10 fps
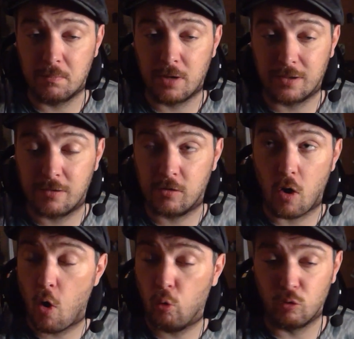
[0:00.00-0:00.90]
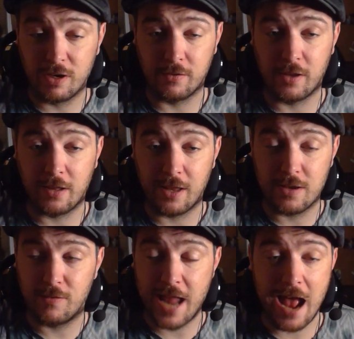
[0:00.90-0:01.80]
Like, that's the whole reason that they
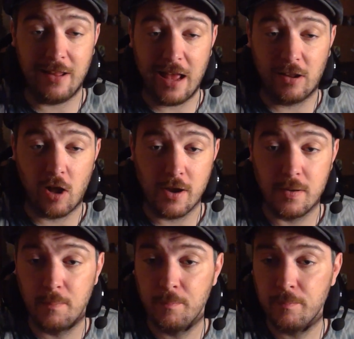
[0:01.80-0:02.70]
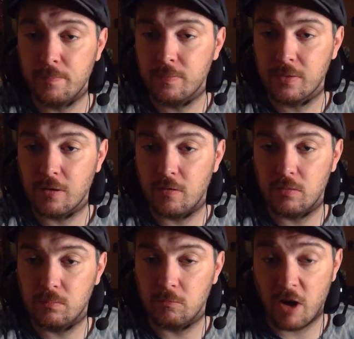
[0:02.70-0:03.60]
even had that line,
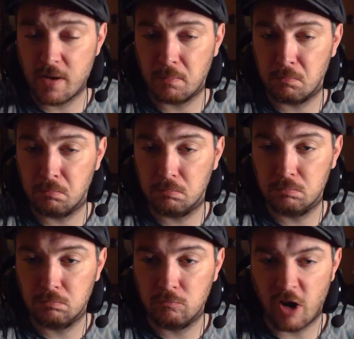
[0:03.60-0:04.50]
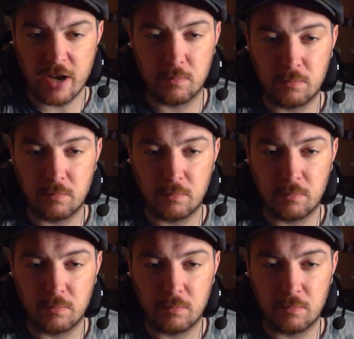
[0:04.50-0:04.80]
right? Right.